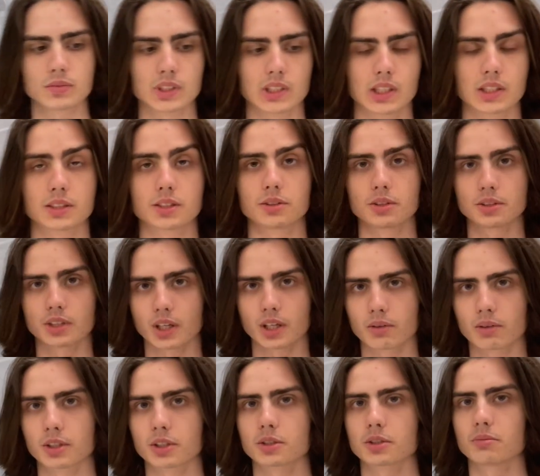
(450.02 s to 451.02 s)
let's say the
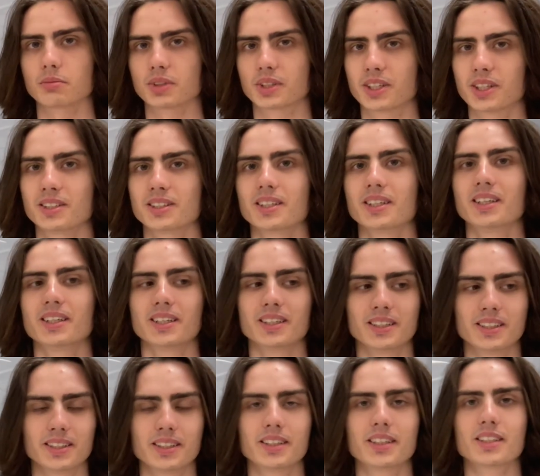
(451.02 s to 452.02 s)
direction, because
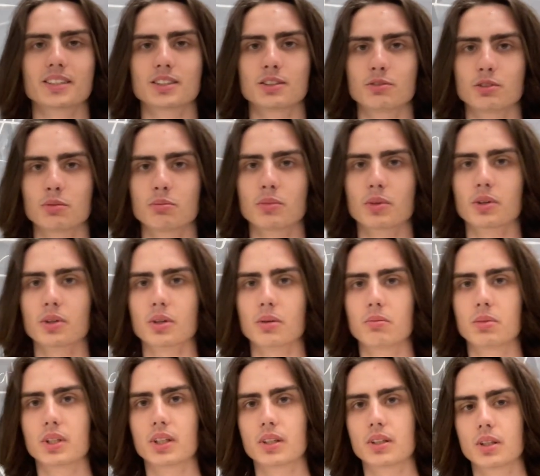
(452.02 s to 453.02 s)
it gets even more
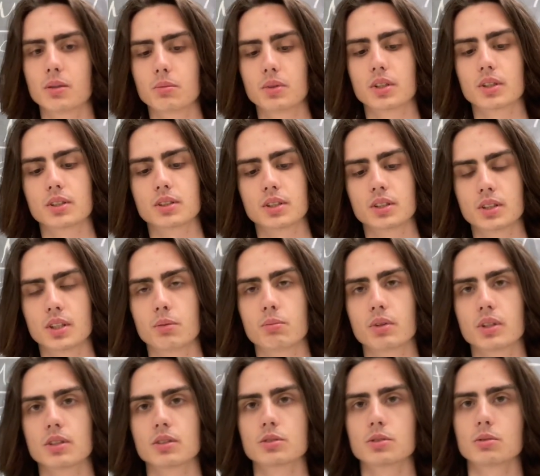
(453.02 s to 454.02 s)
complicated because it
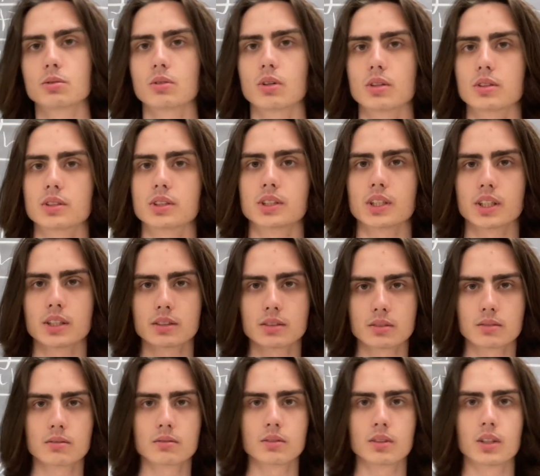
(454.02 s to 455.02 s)
depends also on sex,
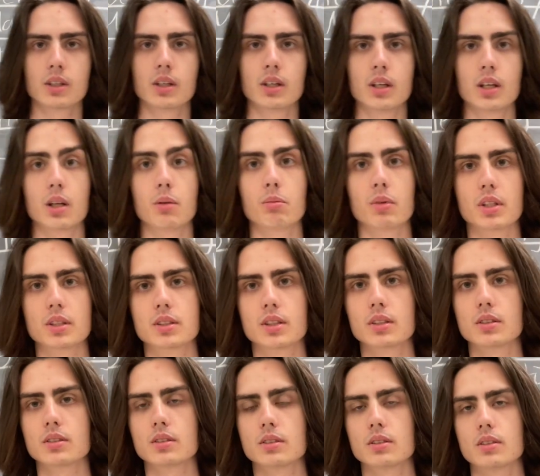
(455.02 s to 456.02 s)
in my
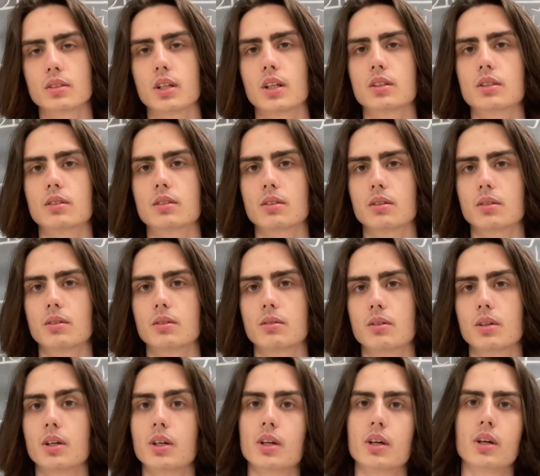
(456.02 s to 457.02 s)
sense, that
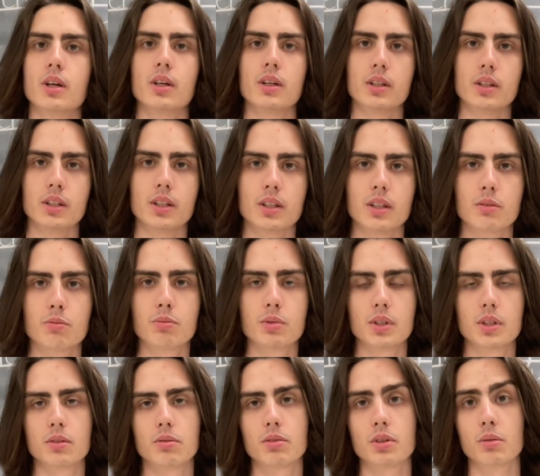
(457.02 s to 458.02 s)

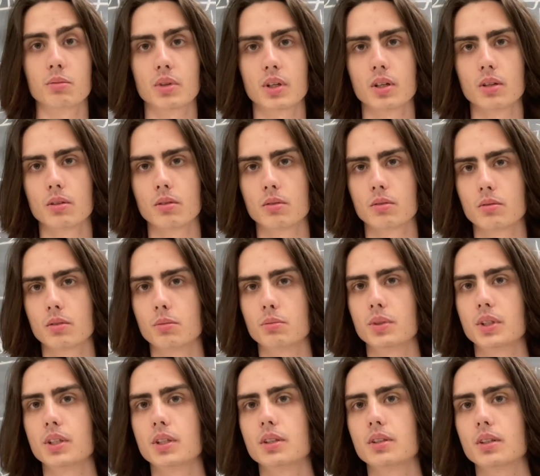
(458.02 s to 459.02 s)
ENFP female will
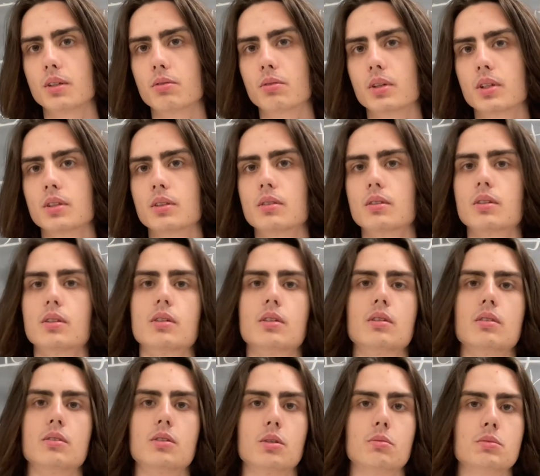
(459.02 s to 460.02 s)
be different
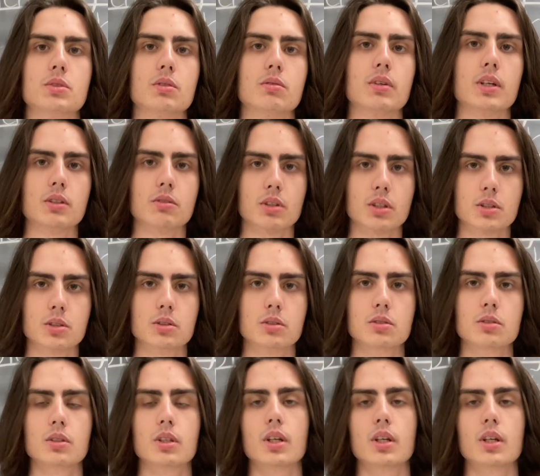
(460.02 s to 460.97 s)
in terms of attraction,